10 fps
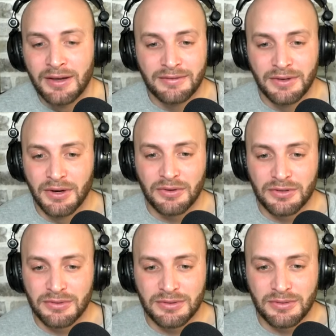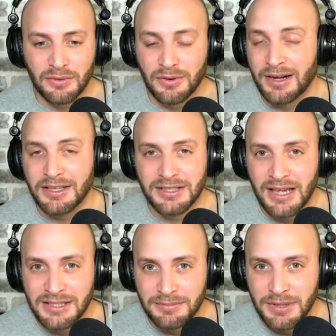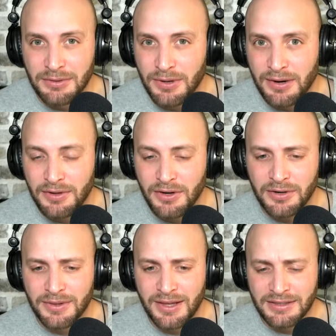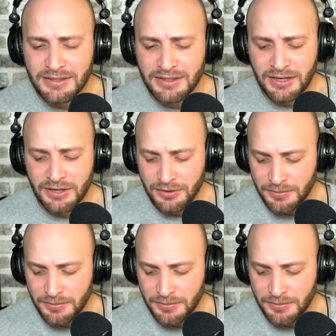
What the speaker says: I guess KCP would probably guard him in that scenario,